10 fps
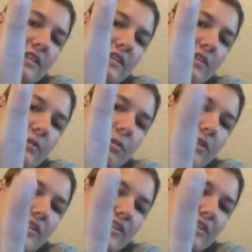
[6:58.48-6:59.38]
is the real
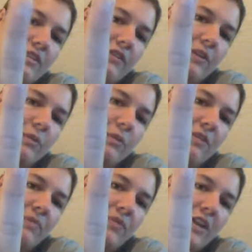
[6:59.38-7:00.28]
one, this is the fake
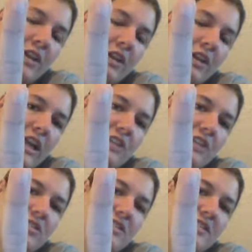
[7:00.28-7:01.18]
one. As you can